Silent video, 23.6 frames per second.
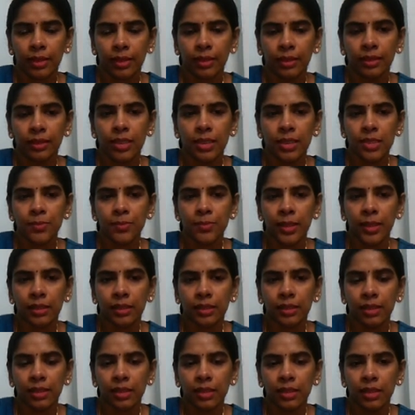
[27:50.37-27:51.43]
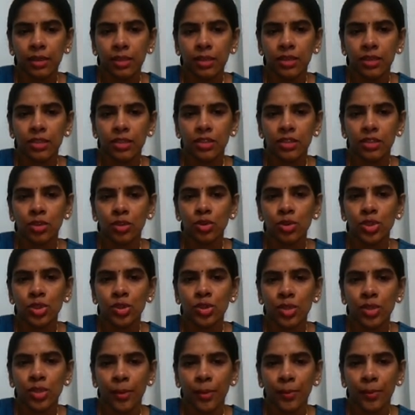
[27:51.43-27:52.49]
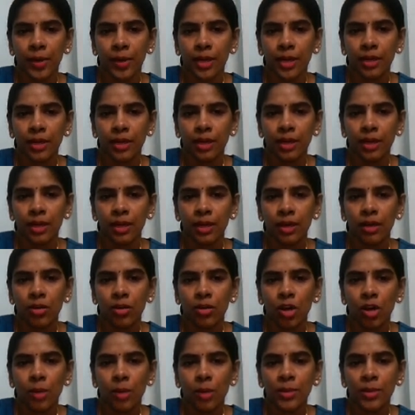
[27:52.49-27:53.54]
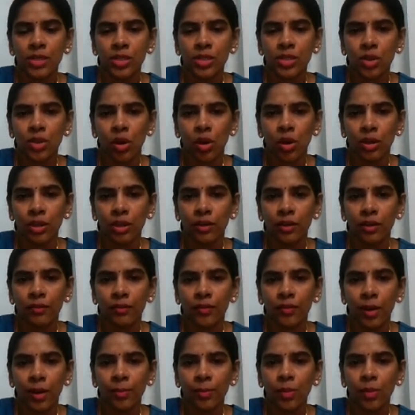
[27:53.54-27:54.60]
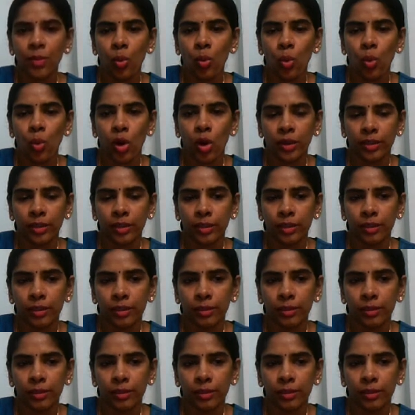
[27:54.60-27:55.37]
This method is used to separate common salt from water.